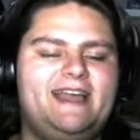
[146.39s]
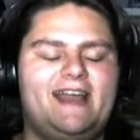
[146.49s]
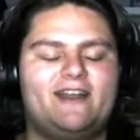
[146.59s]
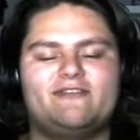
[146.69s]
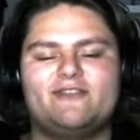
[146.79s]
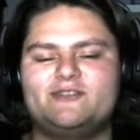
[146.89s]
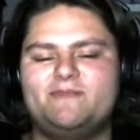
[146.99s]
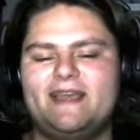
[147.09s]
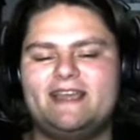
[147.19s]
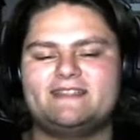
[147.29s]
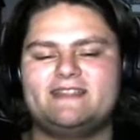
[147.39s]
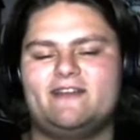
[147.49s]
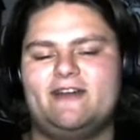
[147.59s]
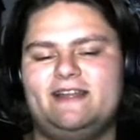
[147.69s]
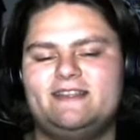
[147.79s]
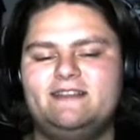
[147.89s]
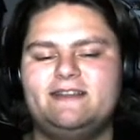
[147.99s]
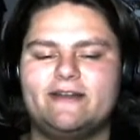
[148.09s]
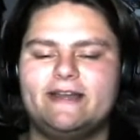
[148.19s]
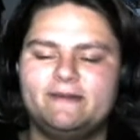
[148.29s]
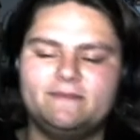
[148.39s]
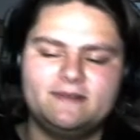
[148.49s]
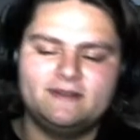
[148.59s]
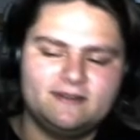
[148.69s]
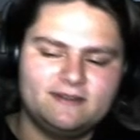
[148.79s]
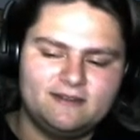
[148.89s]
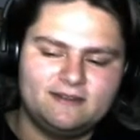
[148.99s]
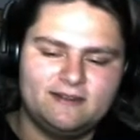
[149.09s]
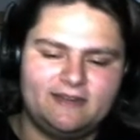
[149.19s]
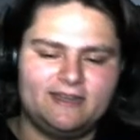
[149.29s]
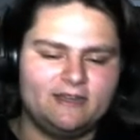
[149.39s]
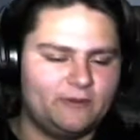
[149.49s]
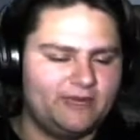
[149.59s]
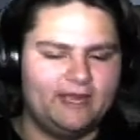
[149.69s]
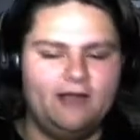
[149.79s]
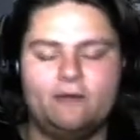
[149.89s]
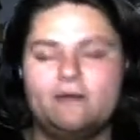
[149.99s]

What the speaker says: and our first pick is Syncretic Delirium. Here we go.